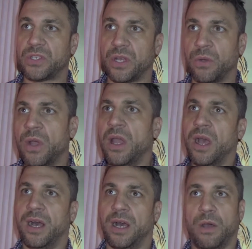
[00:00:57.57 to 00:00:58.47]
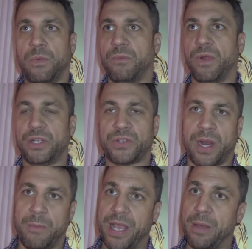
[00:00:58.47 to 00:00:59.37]
So uh, we're really trying
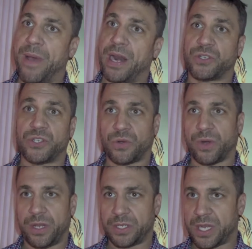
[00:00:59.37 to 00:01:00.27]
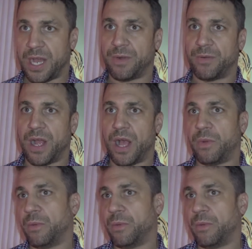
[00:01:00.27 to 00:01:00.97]
to make a better story this time around.